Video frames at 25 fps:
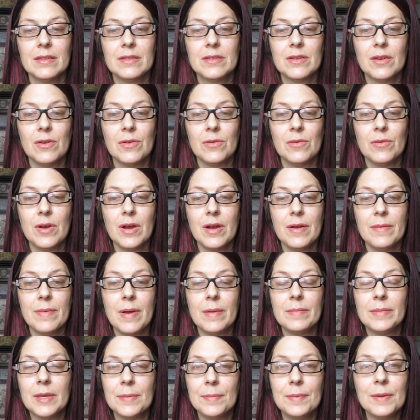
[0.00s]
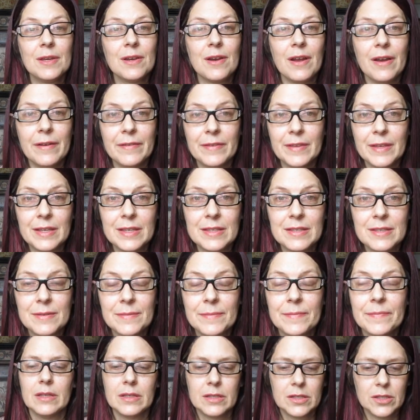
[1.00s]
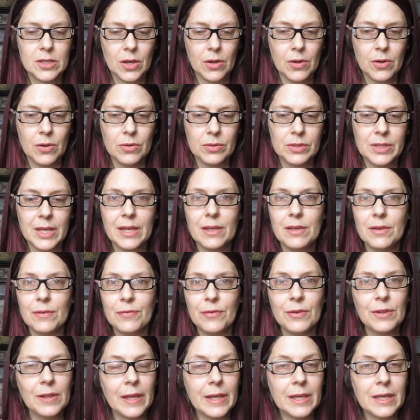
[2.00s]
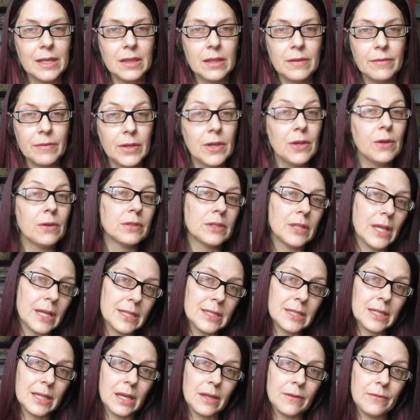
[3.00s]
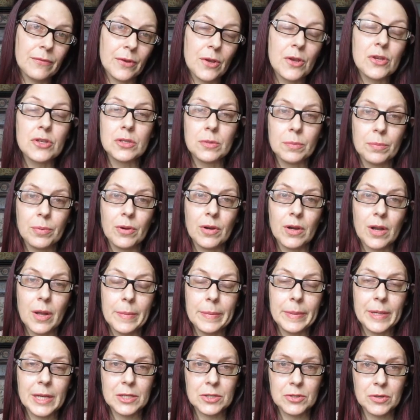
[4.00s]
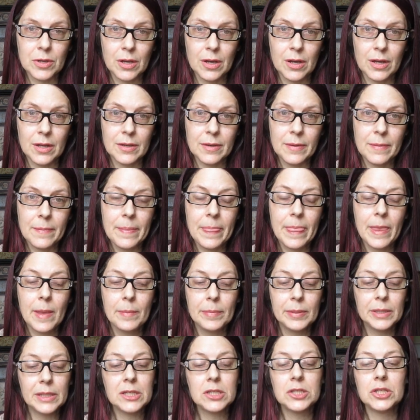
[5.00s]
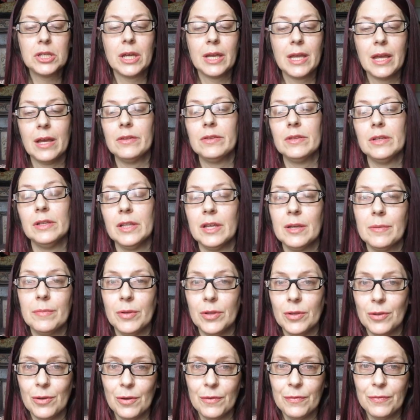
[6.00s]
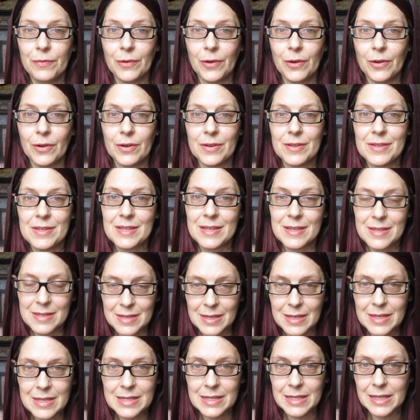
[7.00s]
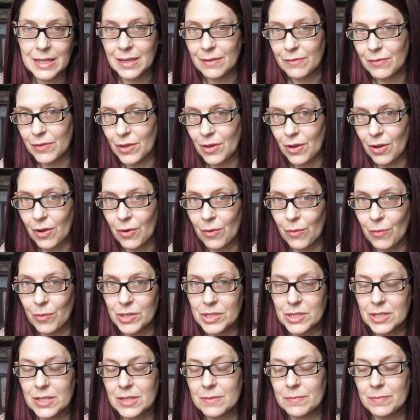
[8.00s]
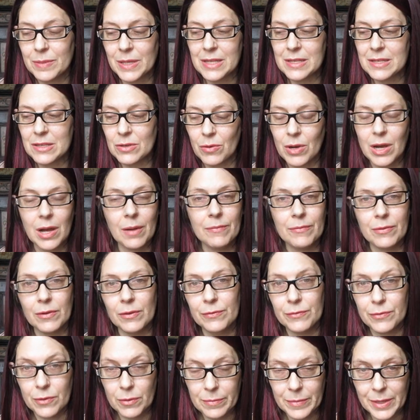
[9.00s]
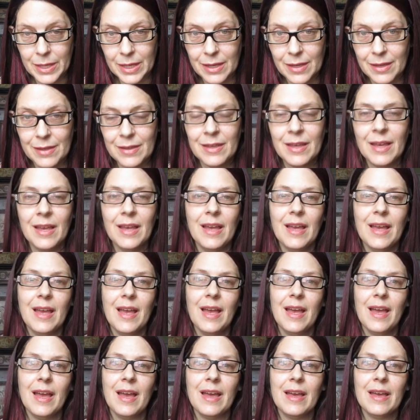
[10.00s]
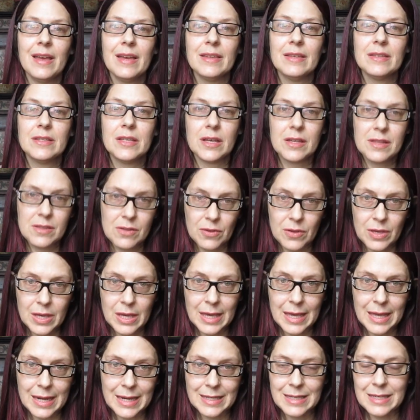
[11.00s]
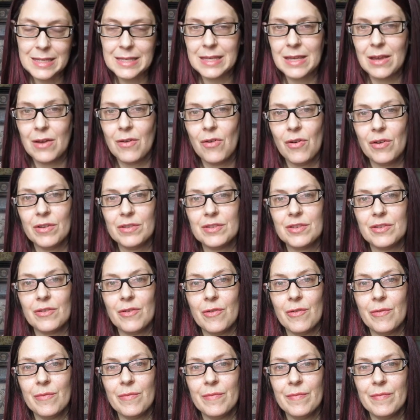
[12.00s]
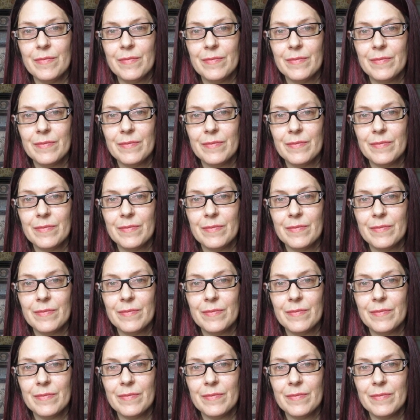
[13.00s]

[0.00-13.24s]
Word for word: So um, I'm keeping an eye on this. So thank you for liking the video. Thanks again for your support on Patreon. Please check out the link below for C60 EVO, which has been so helpful for me. And uh, so you can get a discount also.